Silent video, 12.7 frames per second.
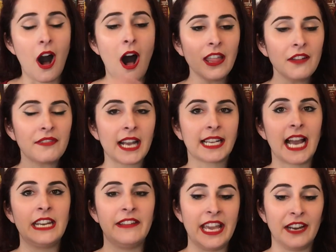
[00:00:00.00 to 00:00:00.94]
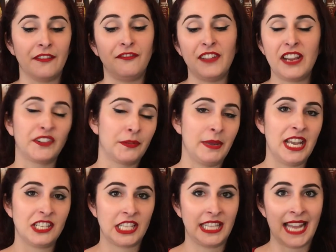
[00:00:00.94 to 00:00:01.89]
All of that kind of hit a fever
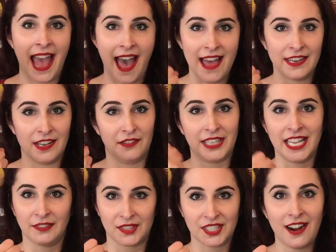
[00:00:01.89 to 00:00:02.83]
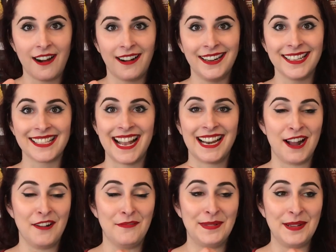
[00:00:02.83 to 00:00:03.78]
pitch at the end of King of Scars, and
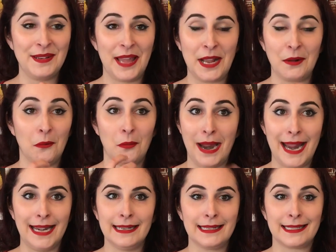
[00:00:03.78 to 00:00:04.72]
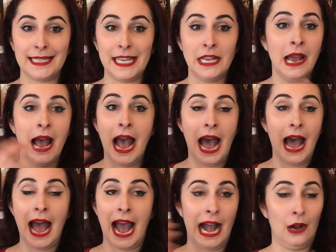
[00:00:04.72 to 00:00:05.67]
I've been like waiting to see
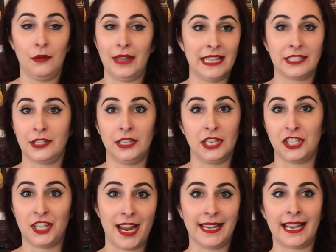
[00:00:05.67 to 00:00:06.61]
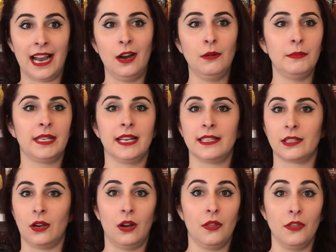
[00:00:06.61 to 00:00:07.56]
how that's gonna shake out because
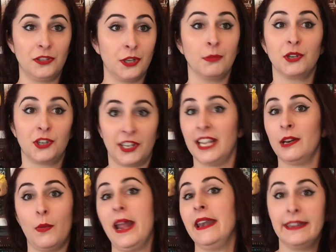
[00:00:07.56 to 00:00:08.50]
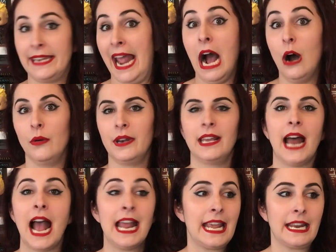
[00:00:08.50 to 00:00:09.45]
some shit went down and
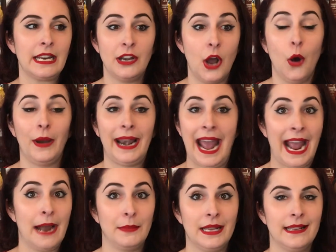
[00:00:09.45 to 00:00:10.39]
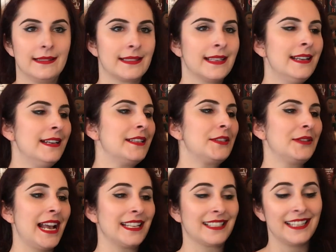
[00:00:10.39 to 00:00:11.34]
I need to know what happens. So
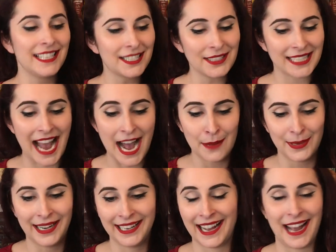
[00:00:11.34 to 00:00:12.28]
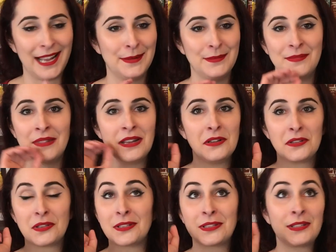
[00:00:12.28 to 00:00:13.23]
yes, this is happening. I am
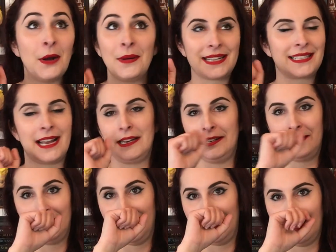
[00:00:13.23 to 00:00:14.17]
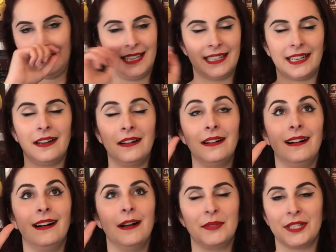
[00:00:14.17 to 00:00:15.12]
so excited to read it. Like,
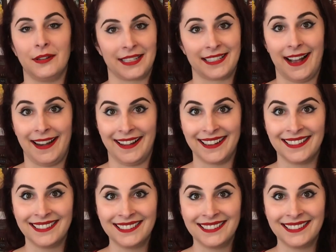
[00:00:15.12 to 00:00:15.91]
I'm so excited.